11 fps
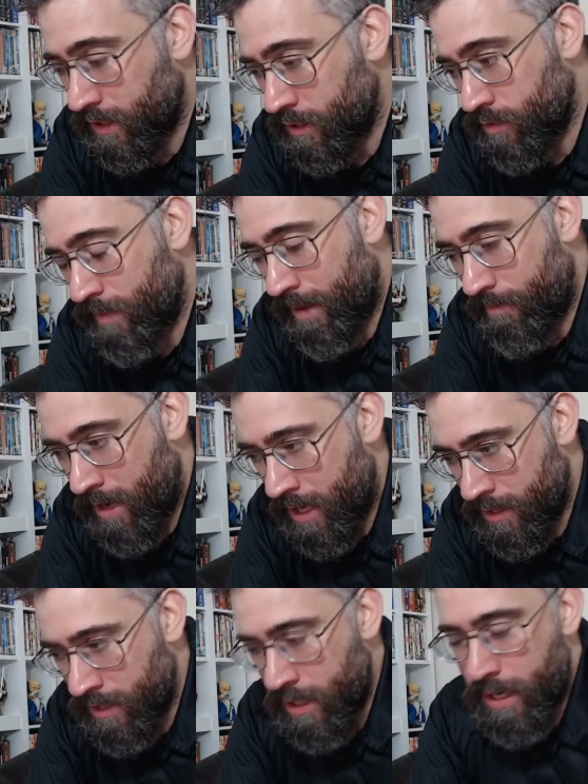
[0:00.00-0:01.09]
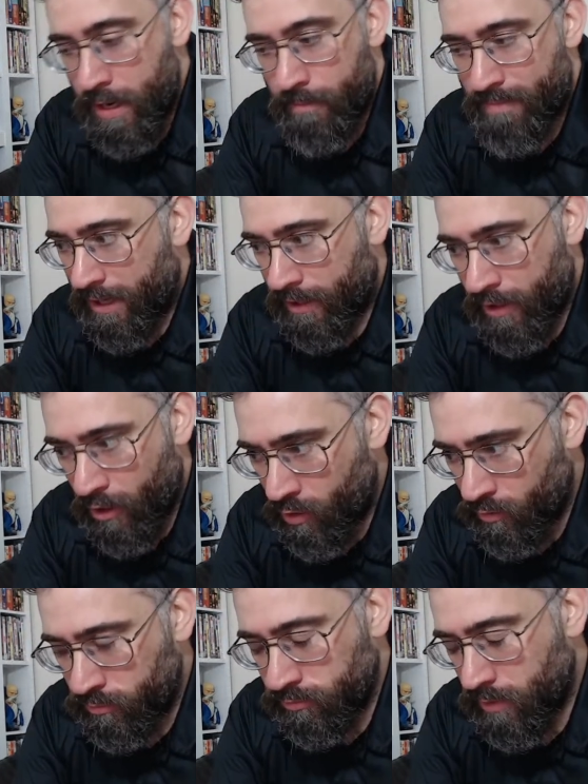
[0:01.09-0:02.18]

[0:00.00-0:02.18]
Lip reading: next to Batman, Batgirl,